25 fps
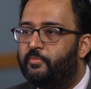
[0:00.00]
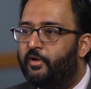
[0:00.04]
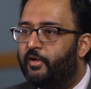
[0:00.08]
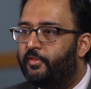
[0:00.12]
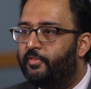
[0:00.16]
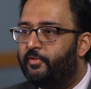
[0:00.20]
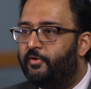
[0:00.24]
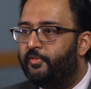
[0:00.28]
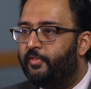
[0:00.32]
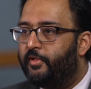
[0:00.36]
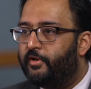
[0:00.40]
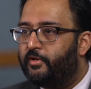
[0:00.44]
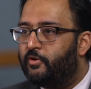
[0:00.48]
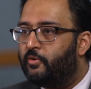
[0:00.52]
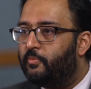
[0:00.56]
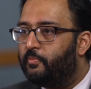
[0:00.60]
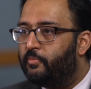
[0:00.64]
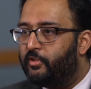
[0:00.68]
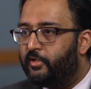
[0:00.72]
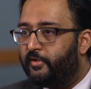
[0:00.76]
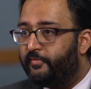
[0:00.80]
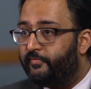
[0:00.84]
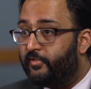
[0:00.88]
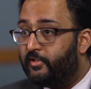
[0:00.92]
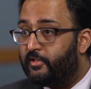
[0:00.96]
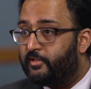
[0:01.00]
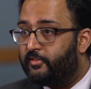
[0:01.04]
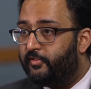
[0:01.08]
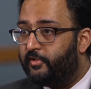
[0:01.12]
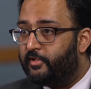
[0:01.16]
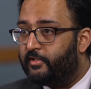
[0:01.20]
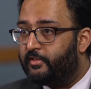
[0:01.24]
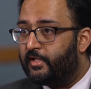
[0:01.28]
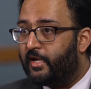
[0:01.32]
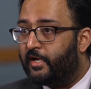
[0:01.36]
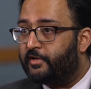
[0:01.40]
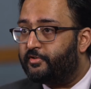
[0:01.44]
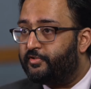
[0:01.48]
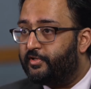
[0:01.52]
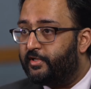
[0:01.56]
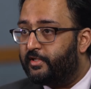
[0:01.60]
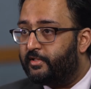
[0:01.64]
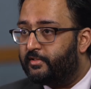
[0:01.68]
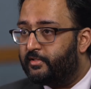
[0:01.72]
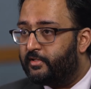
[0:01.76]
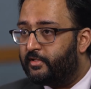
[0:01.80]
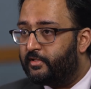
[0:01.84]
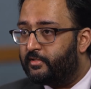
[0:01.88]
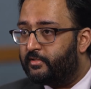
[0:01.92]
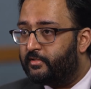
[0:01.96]
people out there that don't believe these things
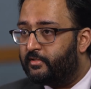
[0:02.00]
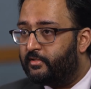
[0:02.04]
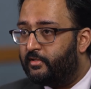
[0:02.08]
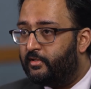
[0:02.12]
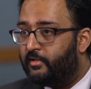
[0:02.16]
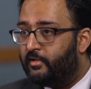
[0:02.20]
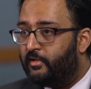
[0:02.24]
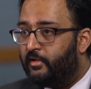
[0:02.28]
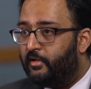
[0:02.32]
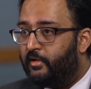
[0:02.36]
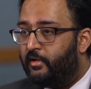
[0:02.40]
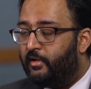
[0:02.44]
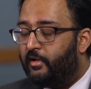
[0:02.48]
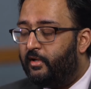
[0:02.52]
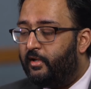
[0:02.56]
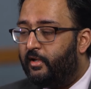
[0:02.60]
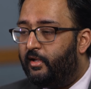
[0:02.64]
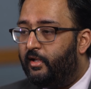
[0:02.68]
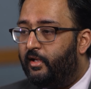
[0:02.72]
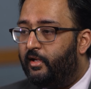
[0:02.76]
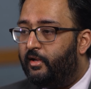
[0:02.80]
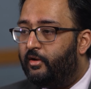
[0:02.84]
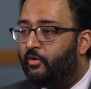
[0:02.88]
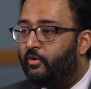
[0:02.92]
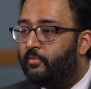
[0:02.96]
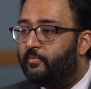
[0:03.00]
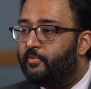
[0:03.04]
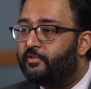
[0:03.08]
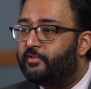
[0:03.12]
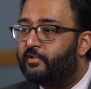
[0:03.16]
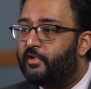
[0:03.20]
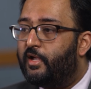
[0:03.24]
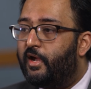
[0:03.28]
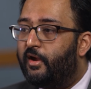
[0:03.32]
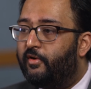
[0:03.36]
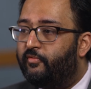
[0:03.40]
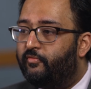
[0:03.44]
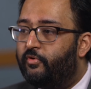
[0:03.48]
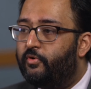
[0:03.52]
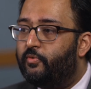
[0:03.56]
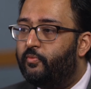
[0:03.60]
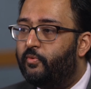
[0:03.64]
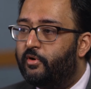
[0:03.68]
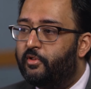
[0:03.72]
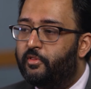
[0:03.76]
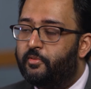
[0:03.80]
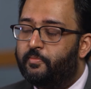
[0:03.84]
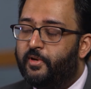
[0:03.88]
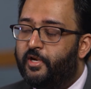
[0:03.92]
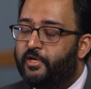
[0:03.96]
actually exist. And almost
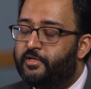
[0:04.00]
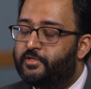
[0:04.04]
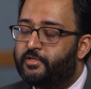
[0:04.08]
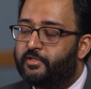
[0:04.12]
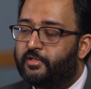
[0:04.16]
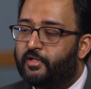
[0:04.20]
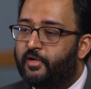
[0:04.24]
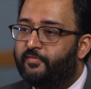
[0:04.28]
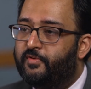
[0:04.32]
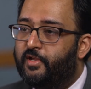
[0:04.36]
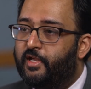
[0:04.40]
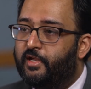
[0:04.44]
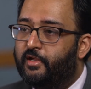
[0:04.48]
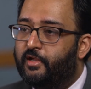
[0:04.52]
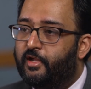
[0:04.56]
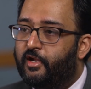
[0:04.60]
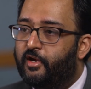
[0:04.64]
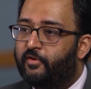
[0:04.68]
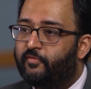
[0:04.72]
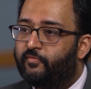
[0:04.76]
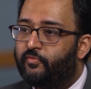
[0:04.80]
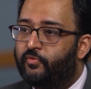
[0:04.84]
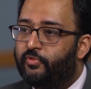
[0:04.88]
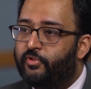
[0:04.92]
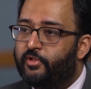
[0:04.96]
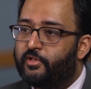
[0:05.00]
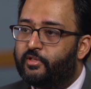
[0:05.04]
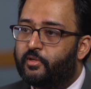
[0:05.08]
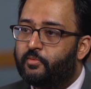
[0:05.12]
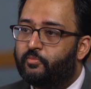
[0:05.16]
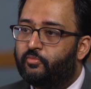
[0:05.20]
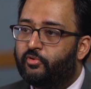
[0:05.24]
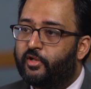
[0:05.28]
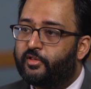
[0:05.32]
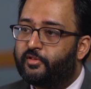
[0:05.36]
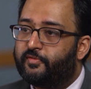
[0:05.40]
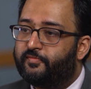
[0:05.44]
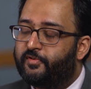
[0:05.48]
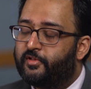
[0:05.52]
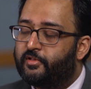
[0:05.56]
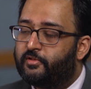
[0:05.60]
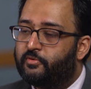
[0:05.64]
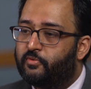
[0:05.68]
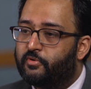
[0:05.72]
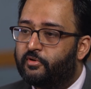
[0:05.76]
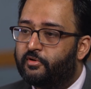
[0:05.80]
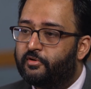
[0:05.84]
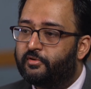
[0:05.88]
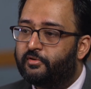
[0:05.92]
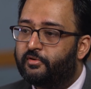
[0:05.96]
every one of the patients I've taken care of with these compressive
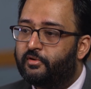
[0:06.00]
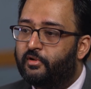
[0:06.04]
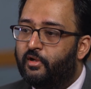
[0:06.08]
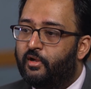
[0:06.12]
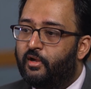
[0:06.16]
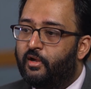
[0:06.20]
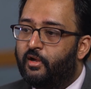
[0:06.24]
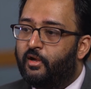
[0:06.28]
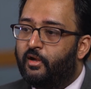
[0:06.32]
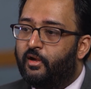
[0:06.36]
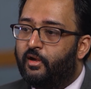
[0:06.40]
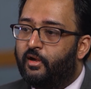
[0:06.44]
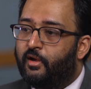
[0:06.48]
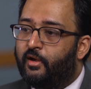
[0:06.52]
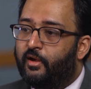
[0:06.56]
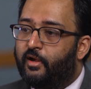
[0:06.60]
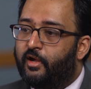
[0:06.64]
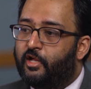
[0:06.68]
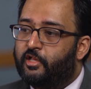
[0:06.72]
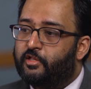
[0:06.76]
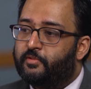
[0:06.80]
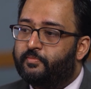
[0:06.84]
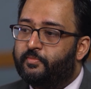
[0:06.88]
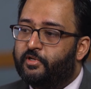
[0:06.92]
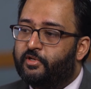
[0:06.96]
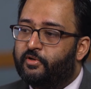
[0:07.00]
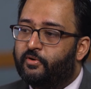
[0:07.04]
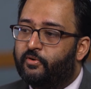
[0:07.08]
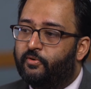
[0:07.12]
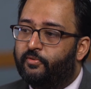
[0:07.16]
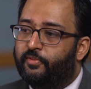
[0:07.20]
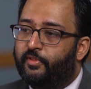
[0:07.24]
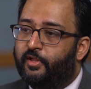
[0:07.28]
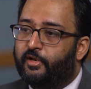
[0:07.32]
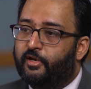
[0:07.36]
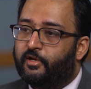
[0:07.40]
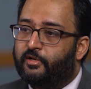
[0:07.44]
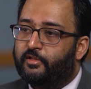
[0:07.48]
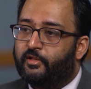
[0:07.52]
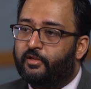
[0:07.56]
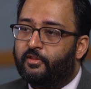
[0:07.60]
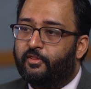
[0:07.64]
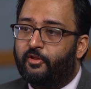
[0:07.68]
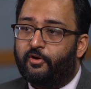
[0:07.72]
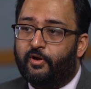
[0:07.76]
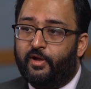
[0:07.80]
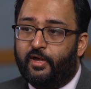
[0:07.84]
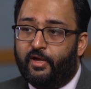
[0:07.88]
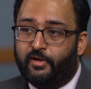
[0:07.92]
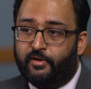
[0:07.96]
disorders has been told that
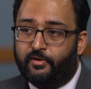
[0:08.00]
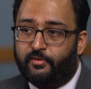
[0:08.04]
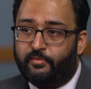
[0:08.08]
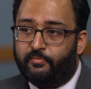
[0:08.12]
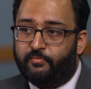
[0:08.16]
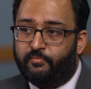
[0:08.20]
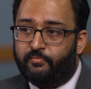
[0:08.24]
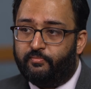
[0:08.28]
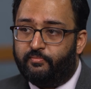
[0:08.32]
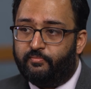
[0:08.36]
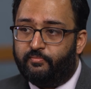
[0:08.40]
it's in their head